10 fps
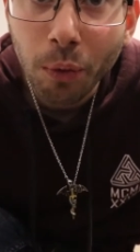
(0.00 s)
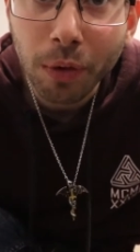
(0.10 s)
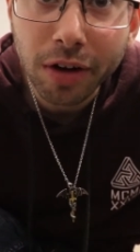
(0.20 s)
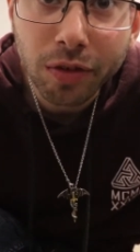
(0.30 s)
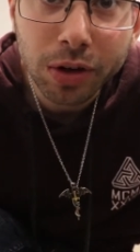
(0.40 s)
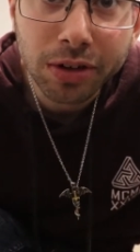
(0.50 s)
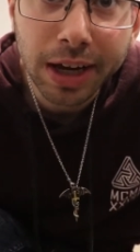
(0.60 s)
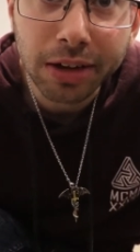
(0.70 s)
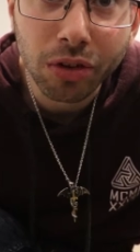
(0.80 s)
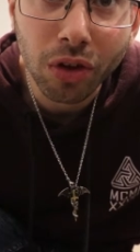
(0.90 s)
Whatever it
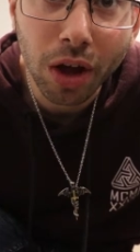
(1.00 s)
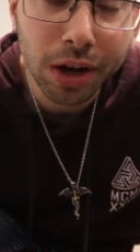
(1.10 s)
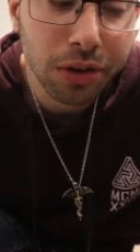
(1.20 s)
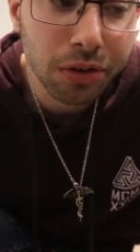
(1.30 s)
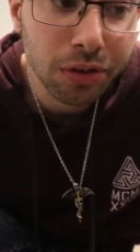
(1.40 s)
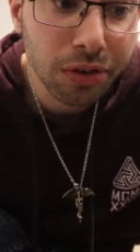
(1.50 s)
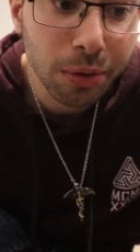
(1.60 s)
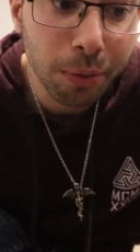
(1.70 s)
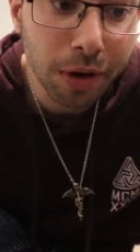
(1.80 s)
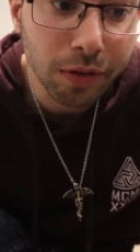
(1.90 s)
takes onliners,
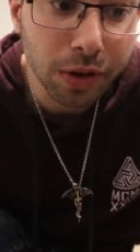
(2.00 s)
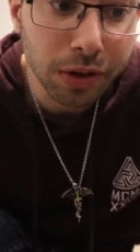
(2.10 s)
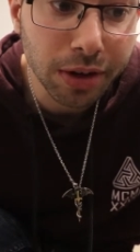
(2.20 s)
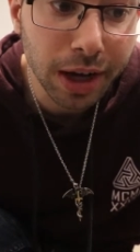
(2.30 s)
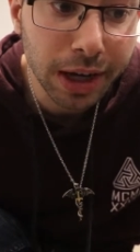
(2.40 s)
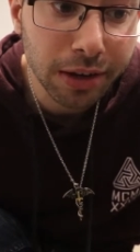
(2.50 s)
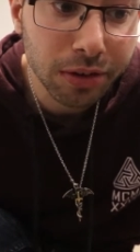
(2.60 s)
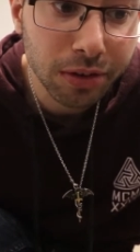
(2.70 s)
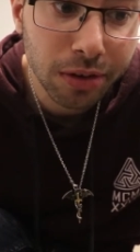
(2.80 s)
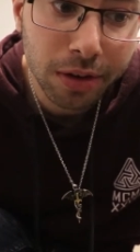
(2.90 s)
whatever it
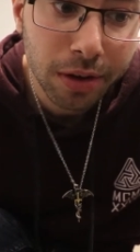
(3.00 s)
takes.